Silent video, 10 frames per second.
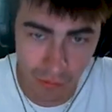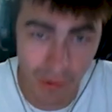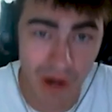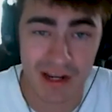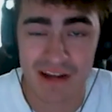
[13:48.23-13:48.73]

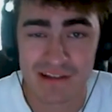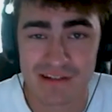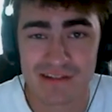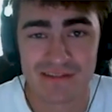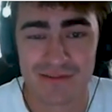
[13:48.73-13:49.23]
Wow,
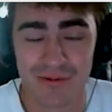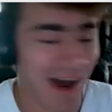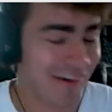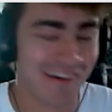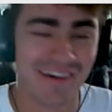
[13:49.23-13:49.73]
guys.
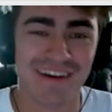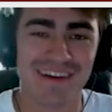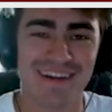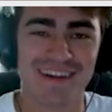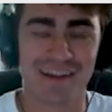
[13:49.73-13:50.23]
Wow.
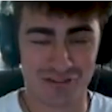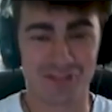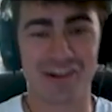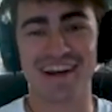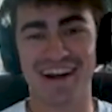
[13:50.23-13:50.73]
That was
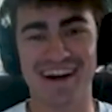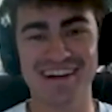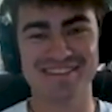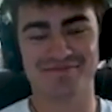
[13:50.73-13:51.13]
great, huh?